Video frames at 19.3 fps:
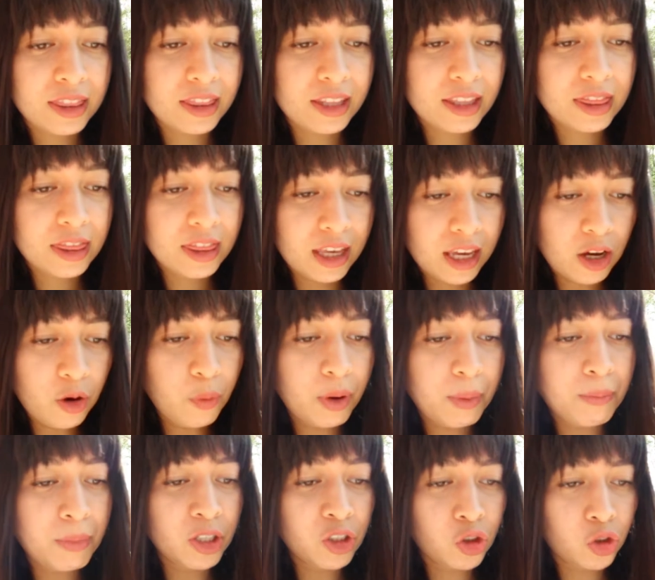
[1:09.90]
The thing
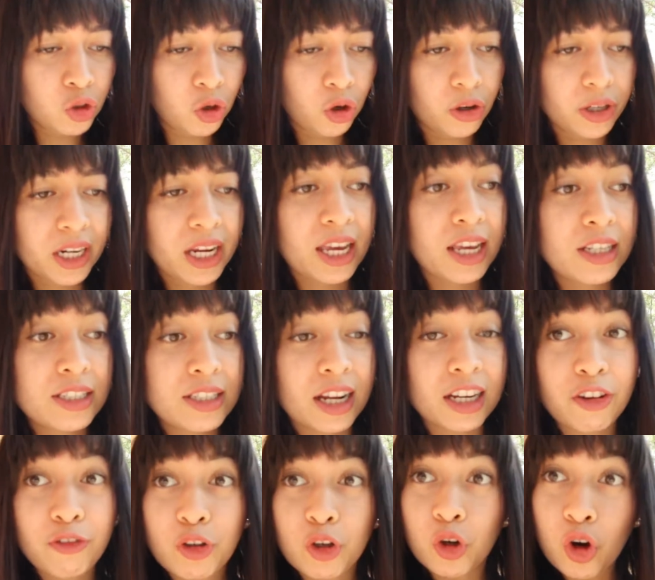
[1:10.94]
with Medjugorje is
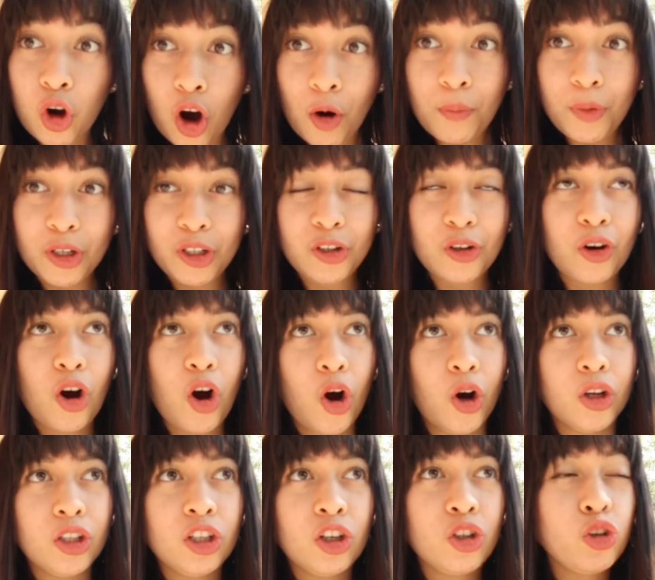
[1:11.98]
that if you come on your
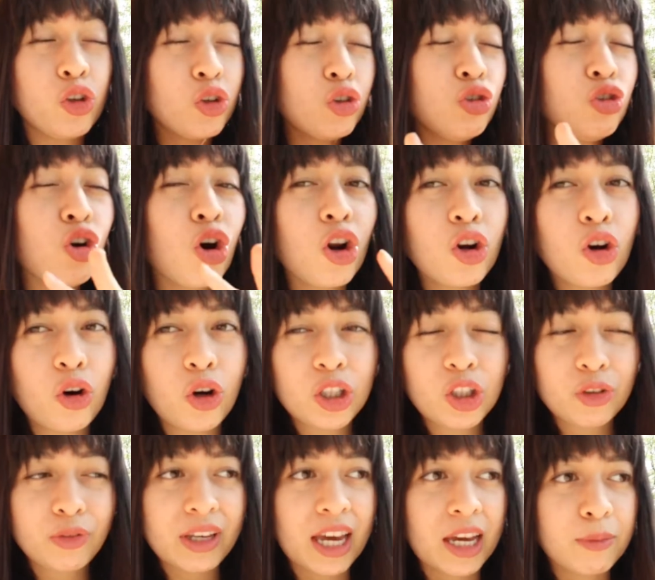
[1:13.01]
own, you're not going
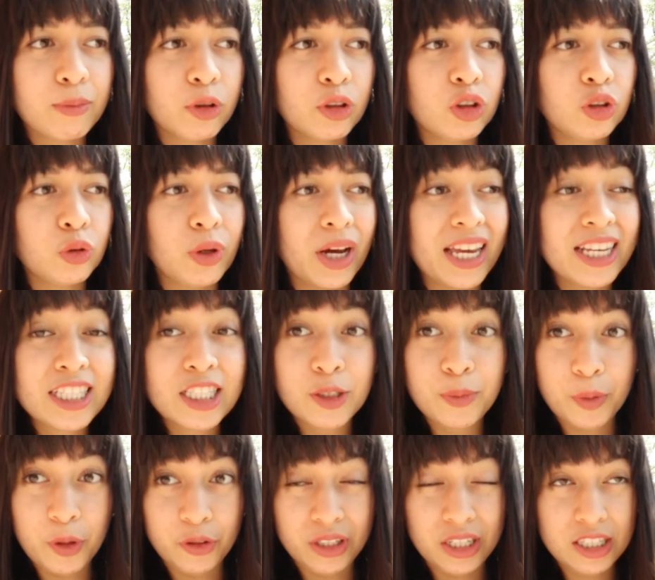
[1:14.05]
to be able to
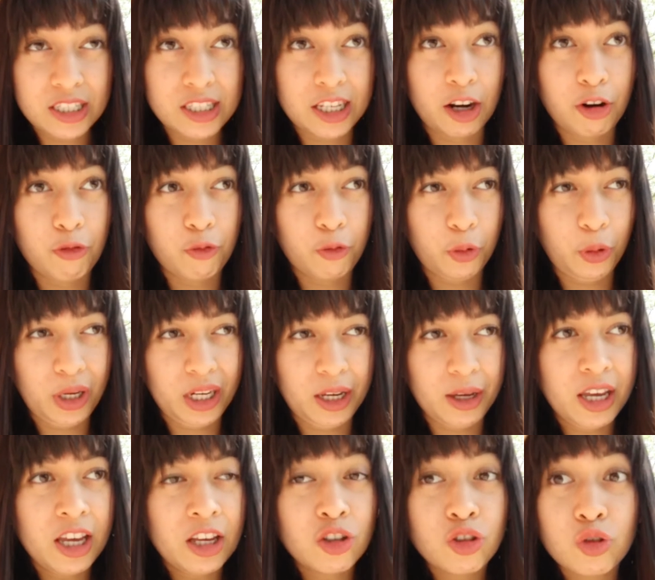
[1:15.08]
experience it
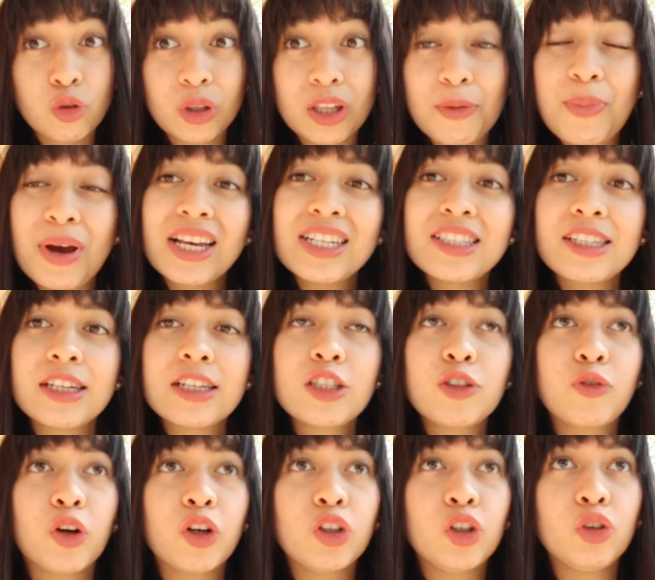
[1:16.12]
fully. So the best is
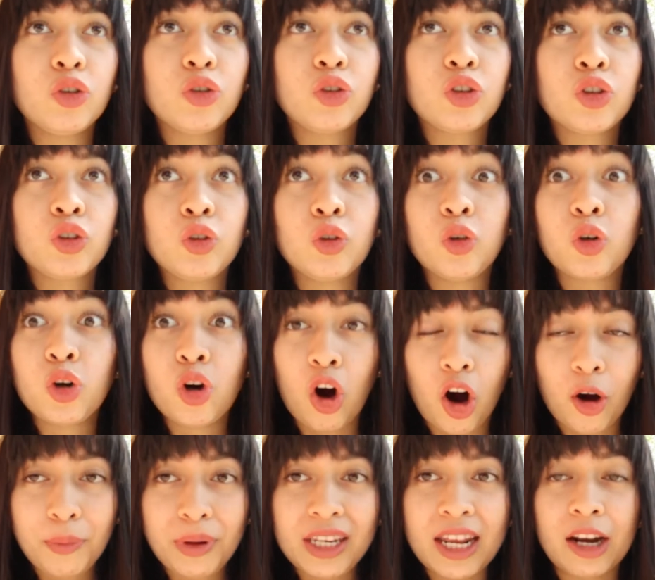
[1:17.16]
for you to
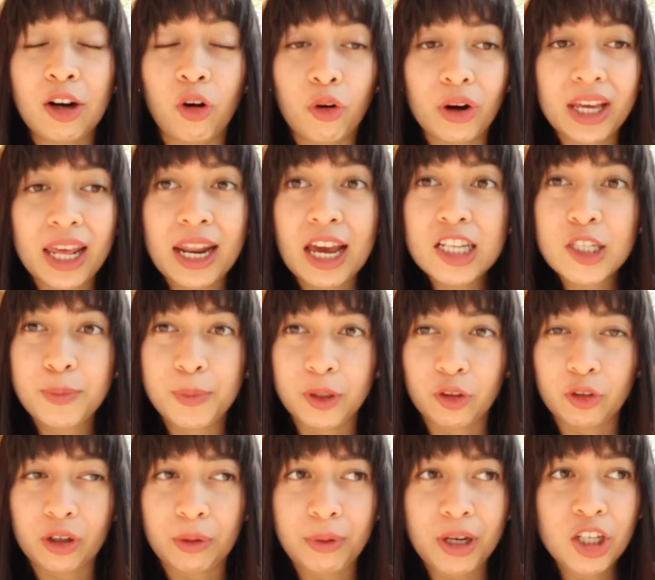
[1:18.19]
come in an organized
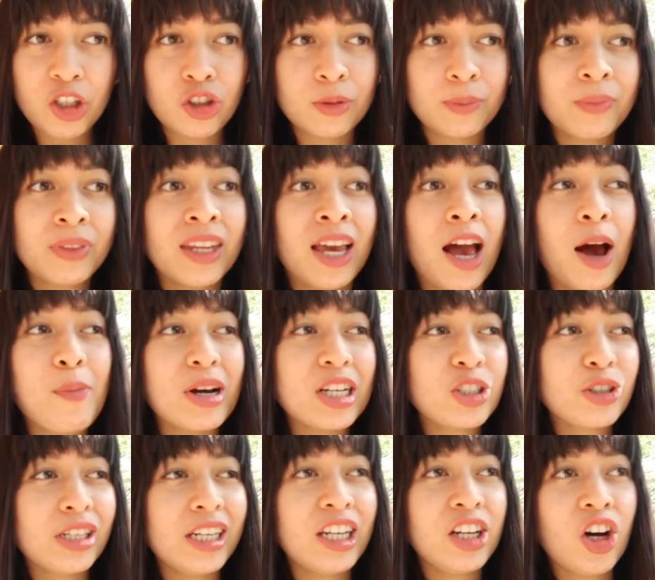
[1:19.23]
pilgrimage. I'm
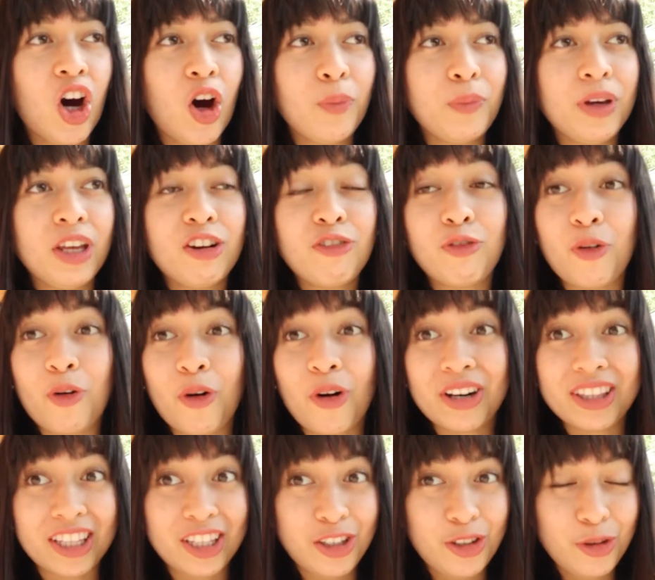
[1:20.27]
actually coming
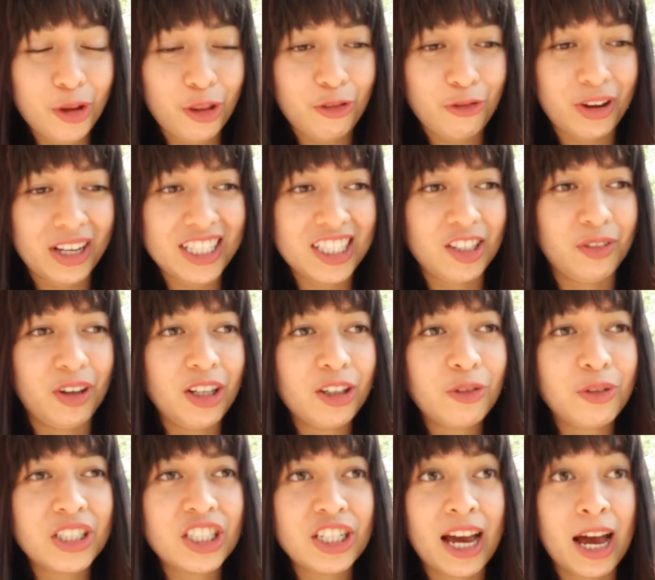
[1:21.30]
for the Youth Festival,
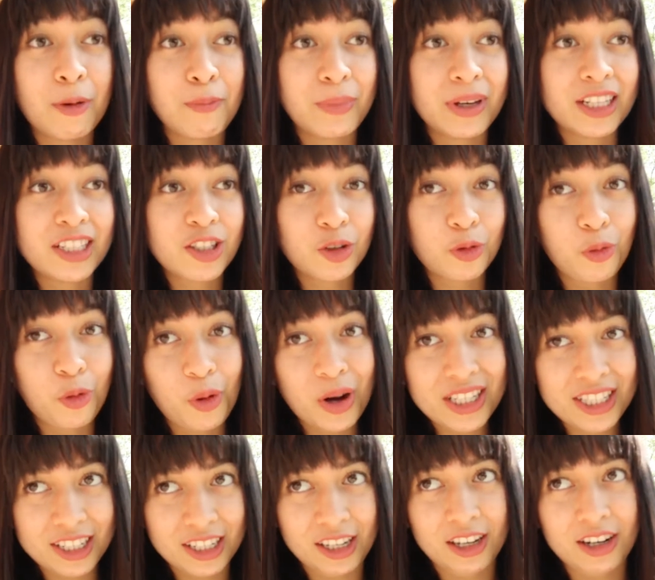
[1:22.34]
which happens
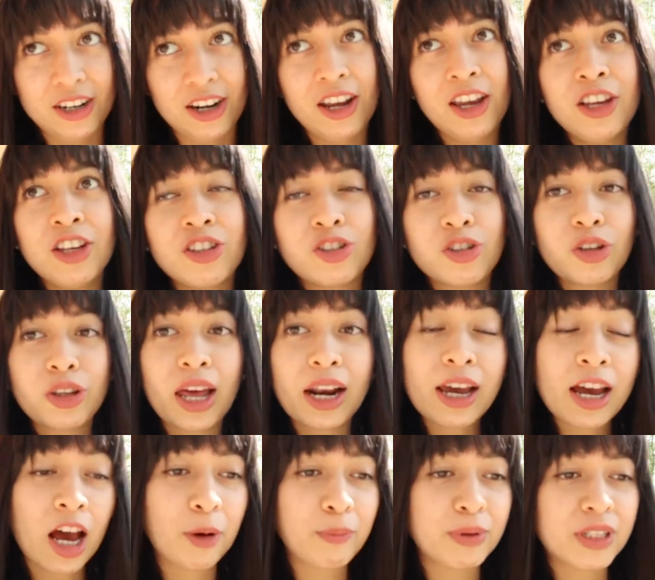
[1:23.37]
once a year. So
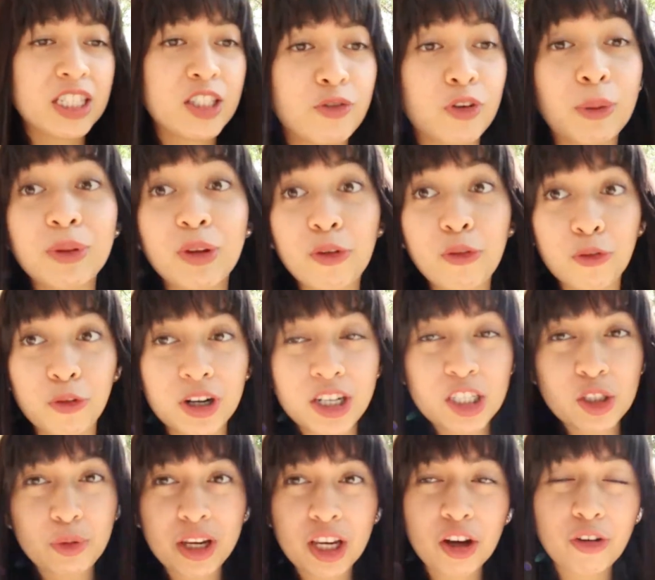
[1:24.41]
that happens from the
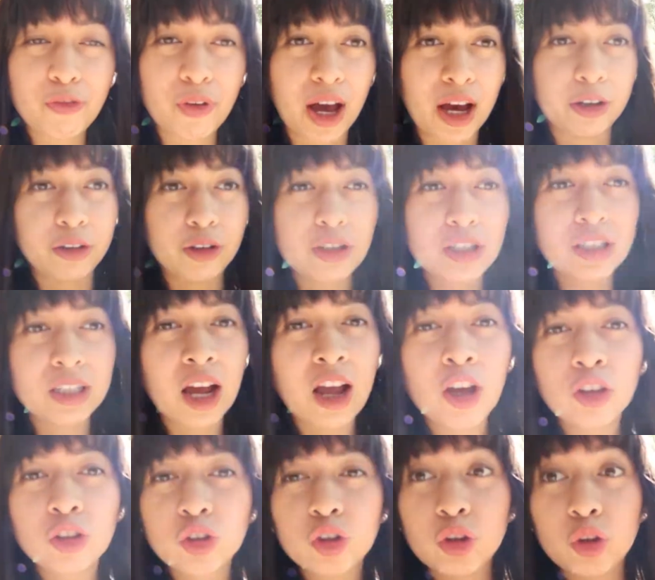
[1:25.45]
first week of August
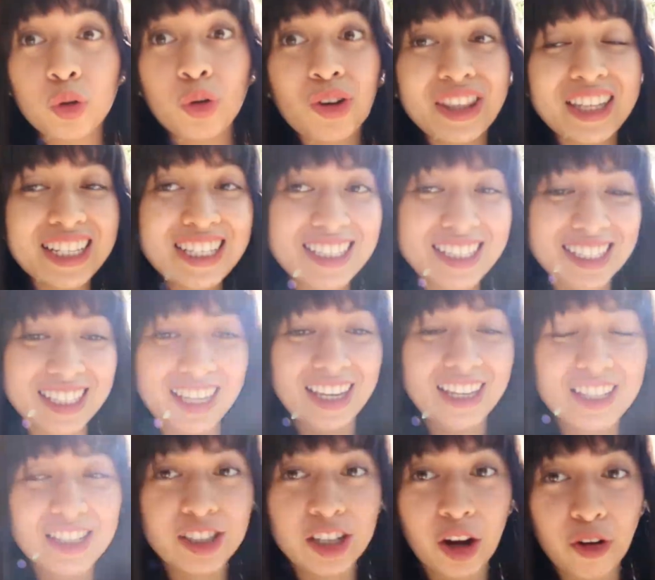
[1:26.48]
to the
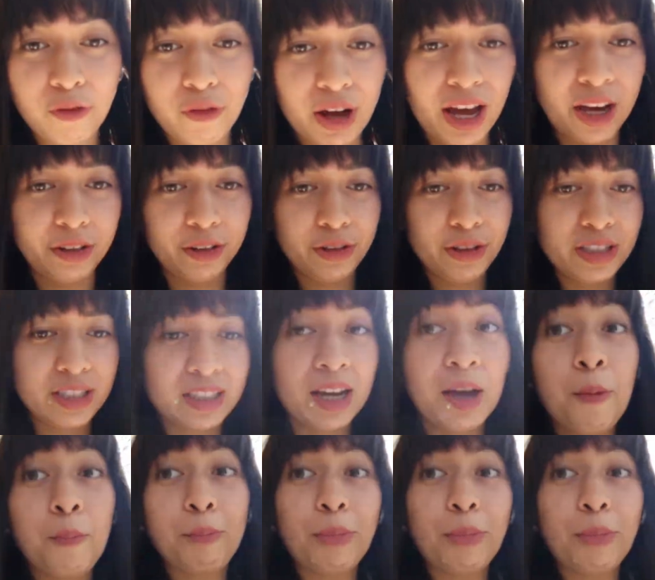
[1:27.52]
6th of August.